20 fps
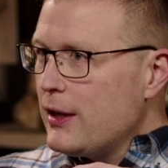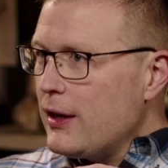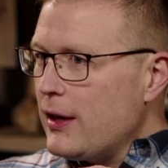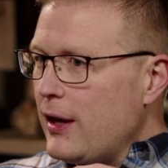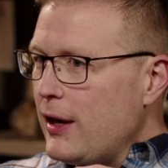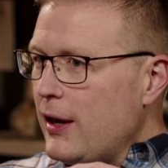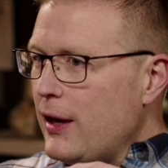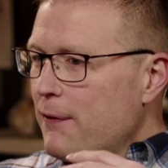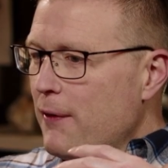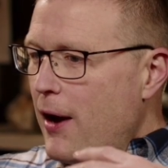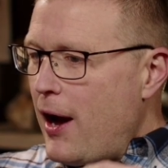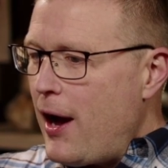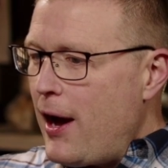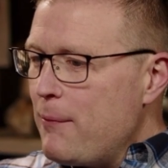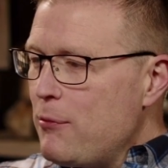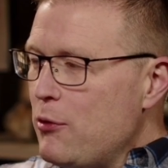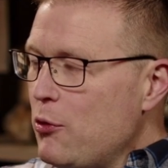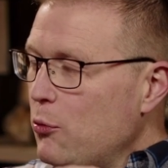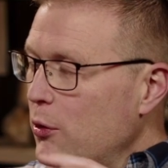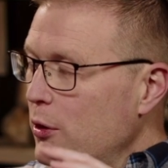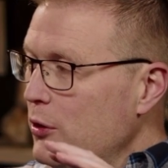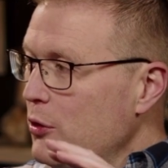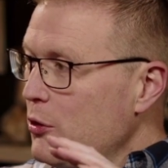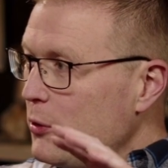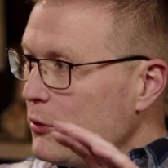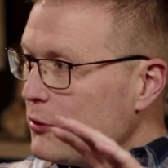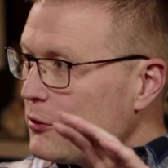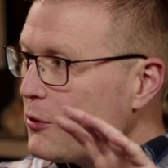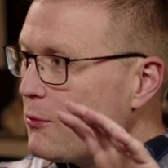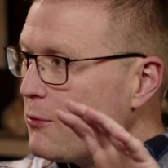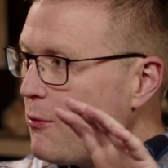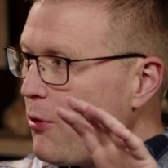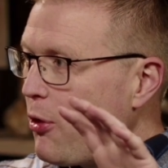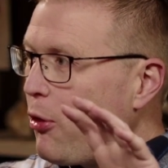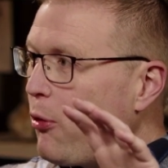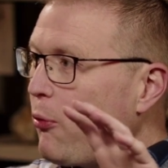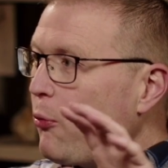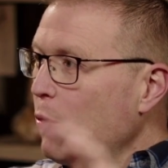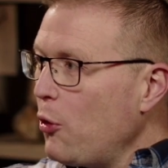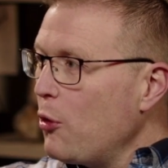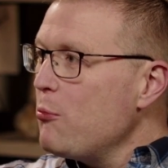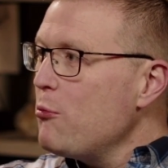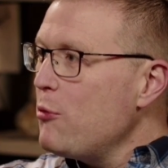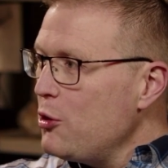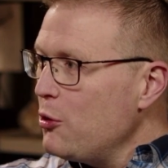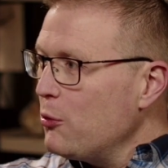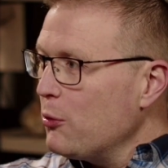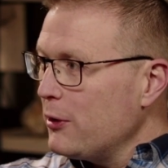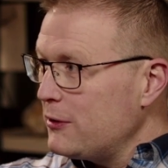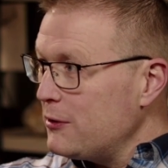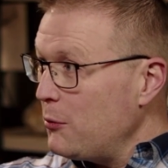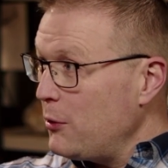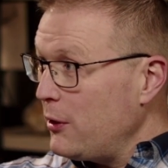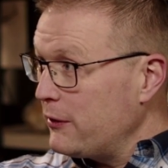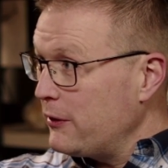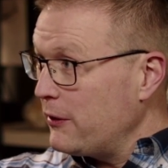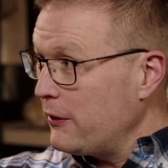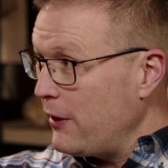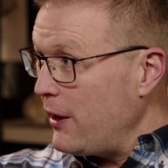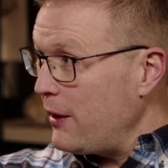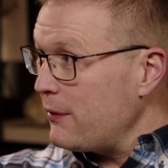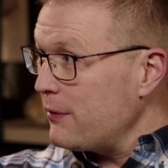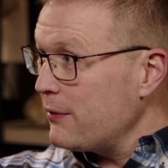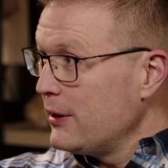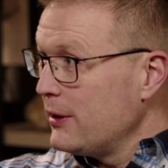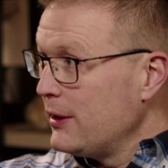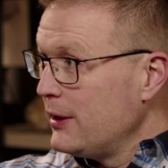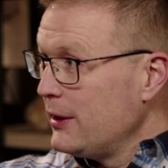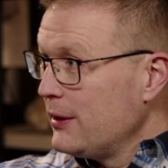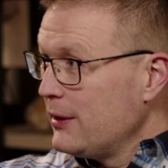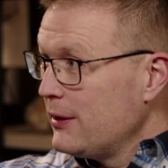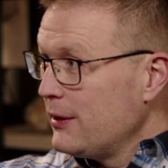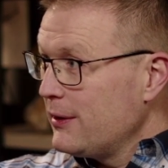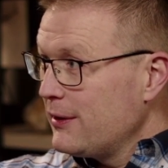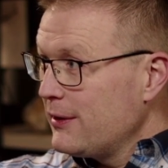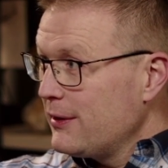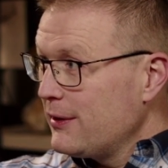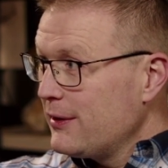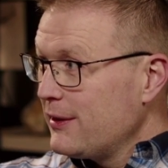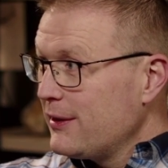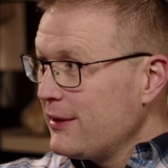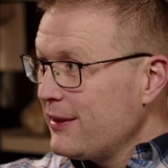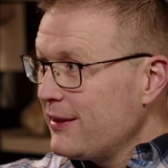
if I'm the one who has thrown manure in someone else's life, oh, I can't believe you're